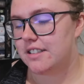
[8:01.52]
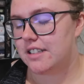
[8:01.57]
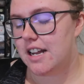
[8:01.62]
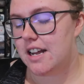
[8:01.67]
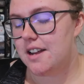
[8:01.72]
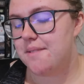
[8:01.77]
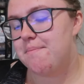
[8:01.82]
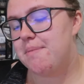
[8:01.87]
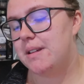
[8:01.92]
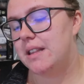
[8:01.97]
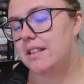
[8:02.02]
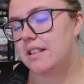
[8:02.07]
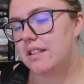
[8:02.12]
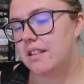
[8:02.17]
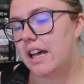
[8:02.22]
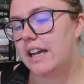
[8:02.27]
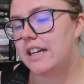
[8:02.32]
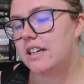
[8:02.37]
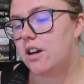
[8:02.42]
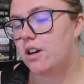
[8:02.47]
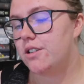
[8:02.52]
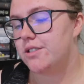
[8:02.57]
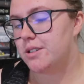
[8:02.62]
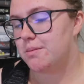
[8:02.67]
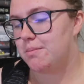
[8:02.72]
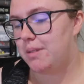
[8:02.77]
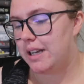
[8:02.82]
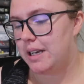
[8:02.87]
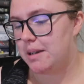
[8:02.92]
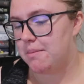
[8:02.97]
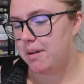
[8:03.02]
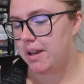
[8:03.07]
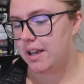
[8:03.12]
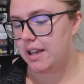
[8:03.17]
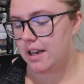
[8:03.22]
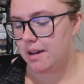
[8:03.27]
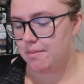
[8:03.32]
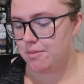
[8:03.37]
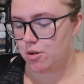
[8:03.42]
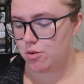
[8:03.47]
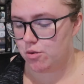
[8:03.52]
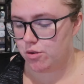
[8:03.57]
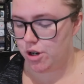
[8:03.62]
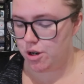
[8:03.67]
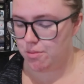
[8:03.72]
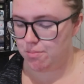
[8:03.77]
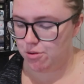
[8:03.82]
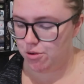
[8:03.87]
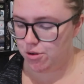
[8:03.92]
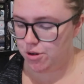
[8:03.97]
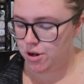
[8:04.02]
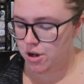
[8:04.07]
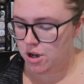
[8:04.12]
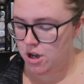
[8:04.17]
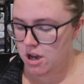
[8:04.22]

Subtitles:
and I'd been like contemplating picking up the audiobook,